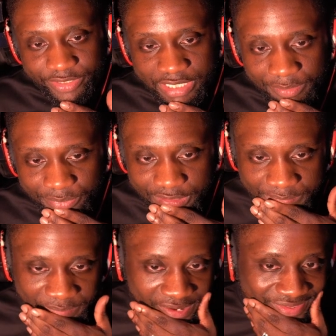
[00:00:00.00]

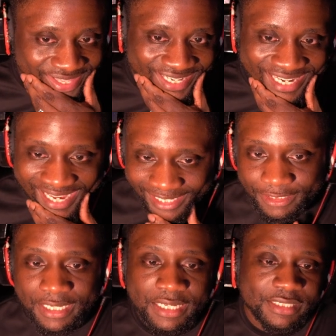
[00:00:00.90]
output. But other than that,
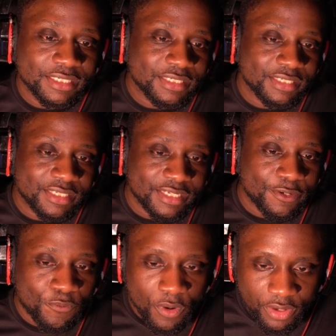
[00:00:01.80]
since this is a
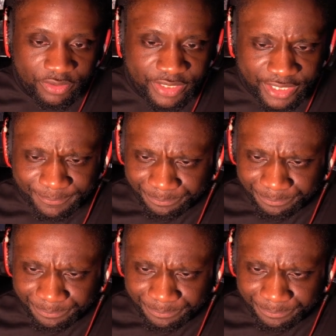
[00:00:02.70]
water deck,